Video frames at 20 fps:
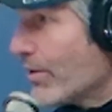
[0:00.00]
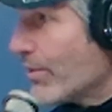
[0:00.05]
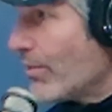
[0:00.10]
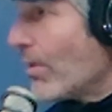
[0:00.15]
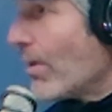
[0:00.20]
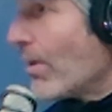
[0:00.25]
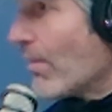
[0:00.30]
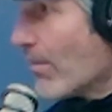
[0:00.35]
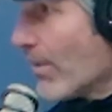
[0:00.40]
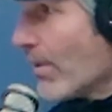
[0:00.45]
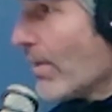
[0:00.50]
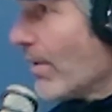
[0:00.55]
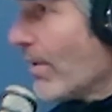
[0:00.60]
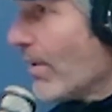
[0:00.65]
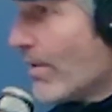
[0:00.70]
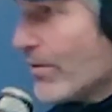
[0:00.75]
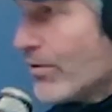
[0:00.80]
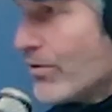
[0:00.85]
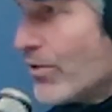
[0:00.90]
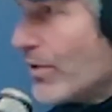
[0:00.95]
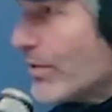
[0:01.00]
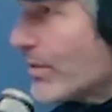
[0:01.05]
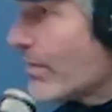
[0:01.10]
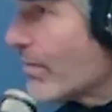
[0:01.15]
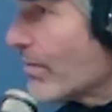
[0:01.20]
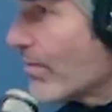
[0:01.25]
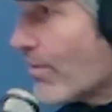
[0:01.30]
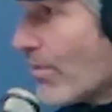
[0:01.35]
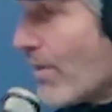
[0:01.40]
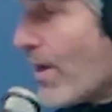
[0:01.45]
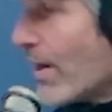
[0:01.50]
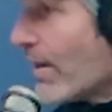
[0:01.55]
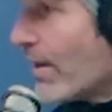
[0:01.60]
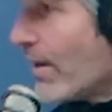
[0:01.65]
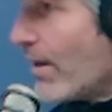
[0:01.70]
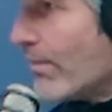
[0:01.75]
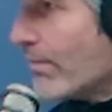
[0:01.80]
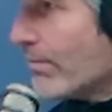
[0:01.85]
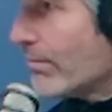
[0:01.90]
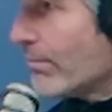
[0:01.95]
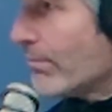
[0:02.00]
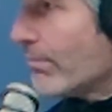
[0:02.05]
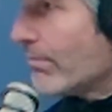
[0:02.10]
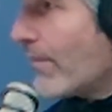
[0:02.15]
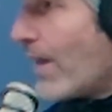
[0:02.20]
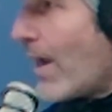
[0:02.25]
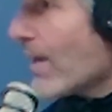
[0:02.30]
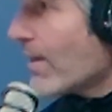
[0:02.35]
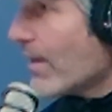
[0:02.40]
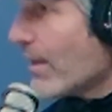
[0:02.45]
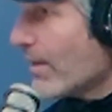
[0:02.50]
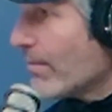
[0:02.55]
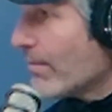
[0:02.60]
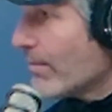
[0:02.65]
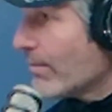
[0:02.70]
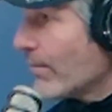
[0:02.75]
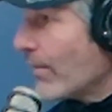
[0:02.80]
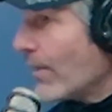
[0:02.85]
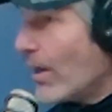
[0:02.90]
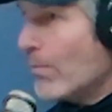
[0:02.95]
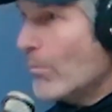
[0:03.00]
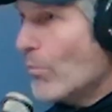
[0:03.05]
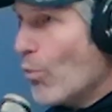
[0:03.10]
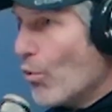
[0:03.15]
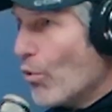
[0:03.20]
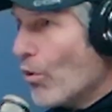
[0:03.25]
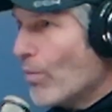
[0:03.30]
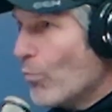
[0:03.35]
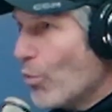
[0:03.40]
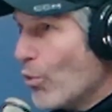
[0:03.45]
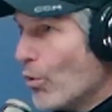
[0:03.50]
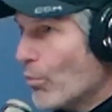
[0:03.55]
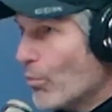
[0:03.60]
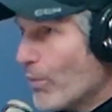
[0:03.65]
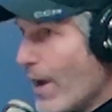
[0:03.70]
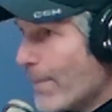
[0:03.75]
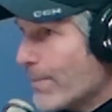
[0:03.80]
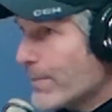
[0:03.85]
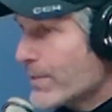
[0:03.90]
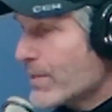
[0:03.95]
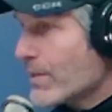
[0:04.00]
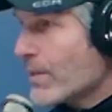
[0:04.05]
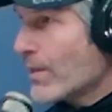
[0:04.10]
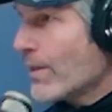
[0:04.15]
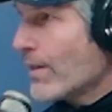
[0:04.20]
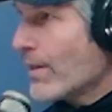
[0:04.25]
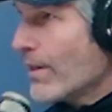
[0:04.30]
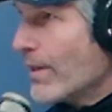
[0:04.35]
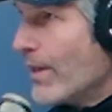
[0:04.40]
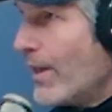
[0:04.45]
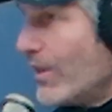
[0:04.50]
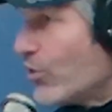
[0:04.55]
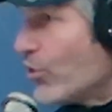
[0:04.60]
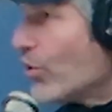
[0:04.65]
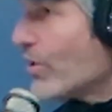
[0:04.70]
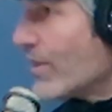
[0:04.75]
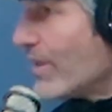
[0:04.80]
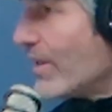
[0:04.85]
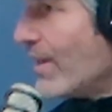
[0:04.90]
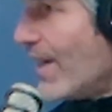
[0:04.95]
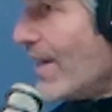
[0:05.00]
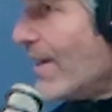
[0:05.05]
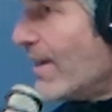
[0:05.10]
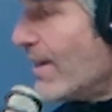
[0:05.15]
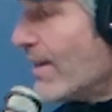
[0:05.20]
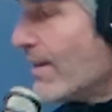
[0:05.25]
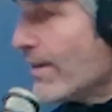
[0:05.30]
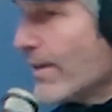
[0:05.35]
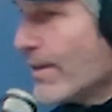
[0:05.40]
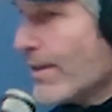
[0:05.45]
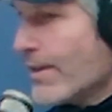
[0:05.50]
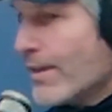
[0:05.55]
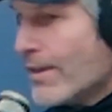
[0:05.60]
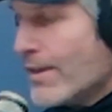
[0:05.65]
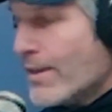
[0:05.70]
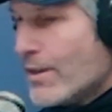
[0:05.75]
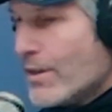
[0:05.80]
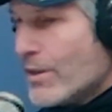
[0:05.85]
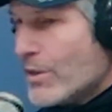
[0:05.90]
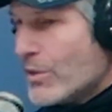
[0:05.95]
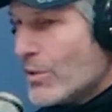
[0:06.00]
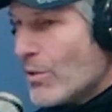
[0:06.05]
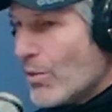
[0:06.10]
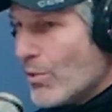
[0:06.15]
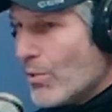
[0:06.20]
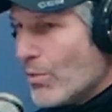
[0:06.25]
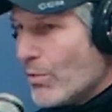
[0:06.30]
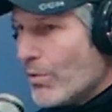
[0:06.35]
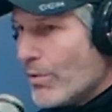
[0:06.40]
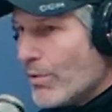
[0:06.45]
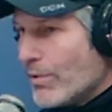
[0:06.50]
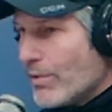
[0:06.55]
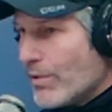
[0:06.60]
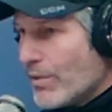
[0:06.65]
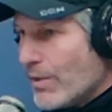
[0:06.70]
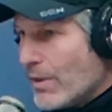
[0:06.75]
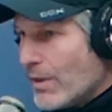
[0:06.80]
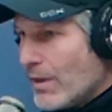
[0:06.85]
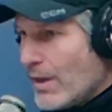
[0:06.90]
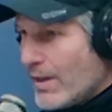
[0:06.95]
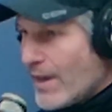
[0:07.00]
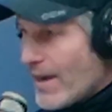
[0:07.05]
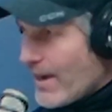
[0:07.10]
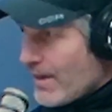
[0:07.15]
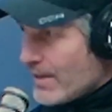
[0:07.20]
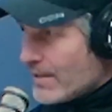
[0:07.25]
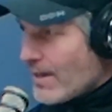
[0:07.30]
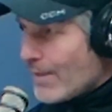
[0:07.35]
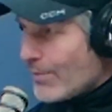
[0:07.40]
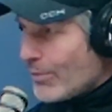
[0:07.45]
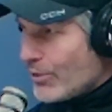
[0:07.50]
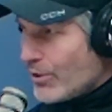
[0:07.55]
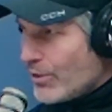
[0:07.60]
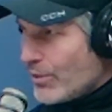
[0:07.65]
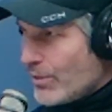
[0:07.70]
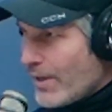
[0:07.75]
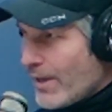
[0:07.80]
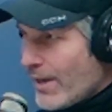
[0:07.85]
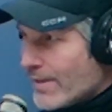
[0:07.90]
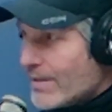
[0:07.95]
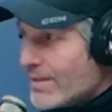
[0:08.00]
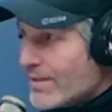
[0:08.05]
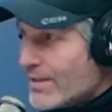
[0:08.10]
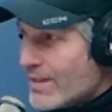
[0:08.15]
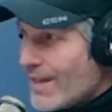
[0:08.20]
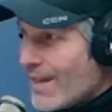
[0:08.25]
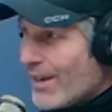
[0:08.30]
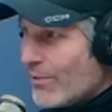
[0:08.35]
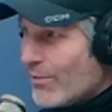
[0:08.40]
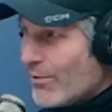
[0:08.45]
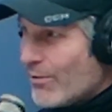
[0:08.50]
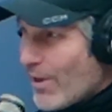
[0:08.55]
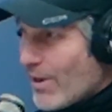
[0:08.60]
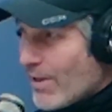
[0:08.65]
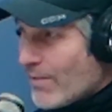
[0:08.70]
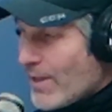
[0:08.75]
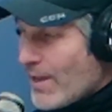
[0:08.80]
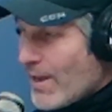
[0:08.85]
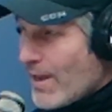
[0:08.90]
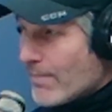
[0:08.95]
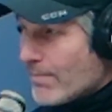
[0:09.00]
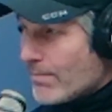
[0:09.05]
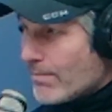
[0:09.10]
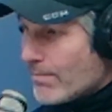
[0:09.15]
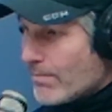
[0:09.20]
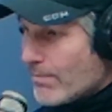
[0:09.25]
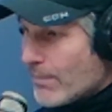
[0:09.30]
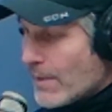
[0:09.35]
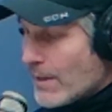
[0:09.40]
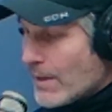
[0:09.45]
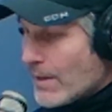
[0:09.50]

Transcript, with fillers: boys who are just cranking out hockey and more and more reps. It's just needed. So Edina is able to do that, stay in front of that.